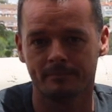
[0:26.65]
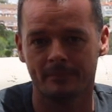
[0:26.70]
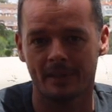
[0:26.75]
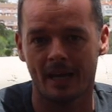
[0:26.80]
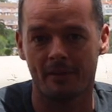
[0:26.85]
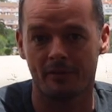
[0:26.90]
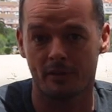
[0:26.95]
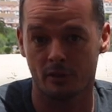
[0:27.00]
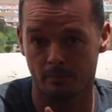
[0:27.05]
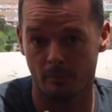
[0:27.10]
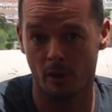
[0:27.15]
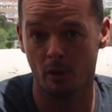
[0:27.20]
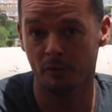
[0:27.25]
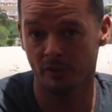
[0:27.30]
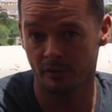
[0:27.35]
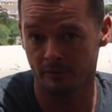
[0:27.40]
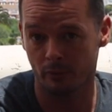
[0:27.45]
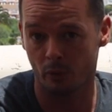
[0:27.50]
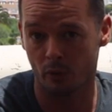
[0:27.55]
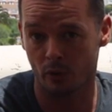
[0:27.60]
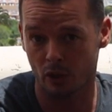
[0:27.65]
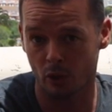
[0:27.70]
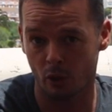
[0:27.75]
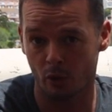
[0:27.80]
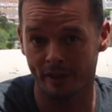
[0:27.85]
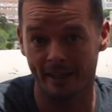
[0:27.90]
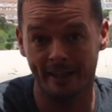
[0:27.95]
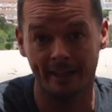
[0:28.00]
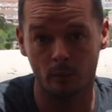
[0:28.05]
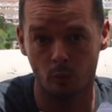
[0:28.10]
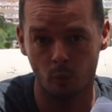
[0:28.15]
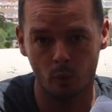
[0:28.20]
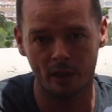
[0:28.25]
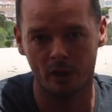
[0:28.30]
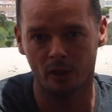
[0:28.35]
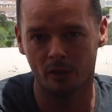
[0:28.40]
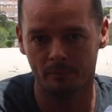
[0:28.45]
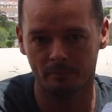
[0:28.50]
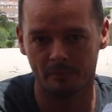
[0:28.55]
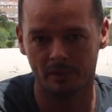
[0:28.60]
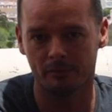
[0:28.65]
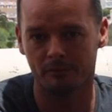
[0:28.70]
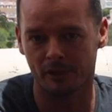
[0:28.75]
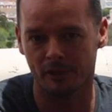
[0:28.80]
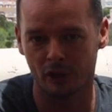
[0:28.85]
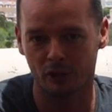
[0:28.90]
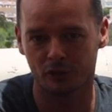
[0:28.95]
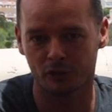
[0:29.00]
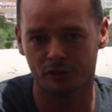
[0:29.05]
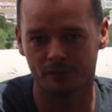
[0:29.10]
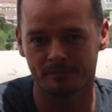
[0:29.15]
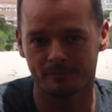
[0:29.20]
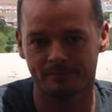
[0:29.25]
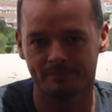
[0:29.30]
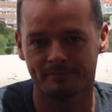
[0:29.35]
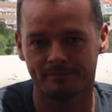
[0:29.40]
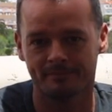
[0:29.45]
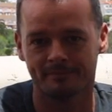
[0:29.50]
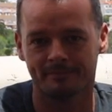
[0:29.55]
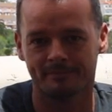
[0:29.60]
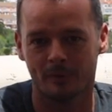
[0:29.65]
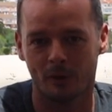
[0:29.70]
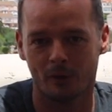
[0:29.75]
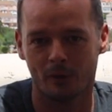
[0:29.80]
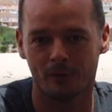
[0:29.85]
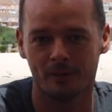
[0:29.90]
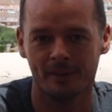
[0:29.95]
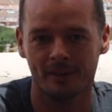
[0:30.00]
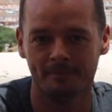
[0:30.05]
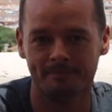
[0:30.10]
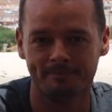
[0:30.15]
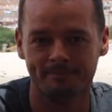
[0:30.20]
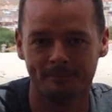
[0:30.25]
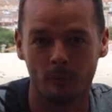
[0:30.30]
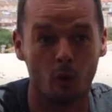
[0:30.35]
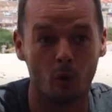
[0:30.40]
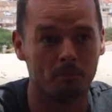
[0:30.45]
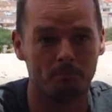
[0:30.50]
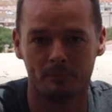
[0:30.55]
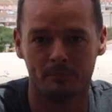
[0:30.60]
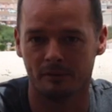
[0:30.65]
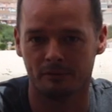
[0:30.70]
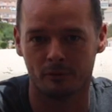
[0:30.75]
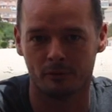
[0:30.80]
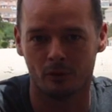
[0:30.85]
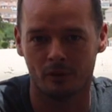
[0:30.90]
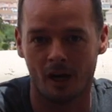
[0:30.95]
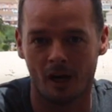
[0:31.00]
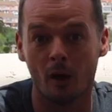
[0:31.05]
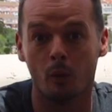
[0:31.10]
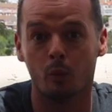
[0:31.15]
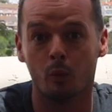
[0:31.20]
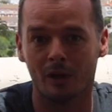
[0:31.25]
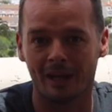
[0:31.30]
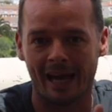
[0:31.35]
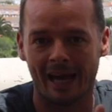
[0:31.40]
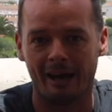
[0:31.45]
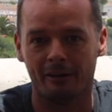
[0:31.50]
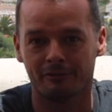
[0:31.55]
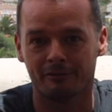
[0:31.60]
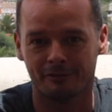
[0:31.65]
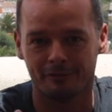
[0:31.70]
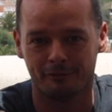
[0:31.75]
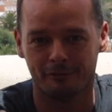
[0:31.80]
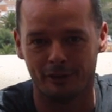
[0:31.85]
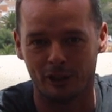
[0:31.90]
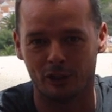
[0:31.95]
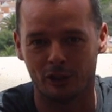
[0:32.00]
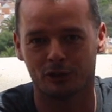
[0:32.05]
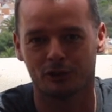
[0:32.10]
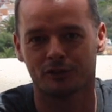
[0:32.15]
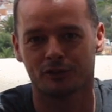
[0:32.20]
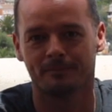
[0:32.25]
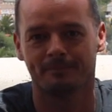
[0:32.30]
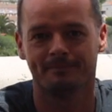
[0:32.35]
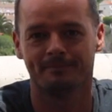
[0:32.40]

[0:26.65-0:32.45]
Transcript: At this moment, 4 o'clock, it will be finished. All right? Or before, I will have finished.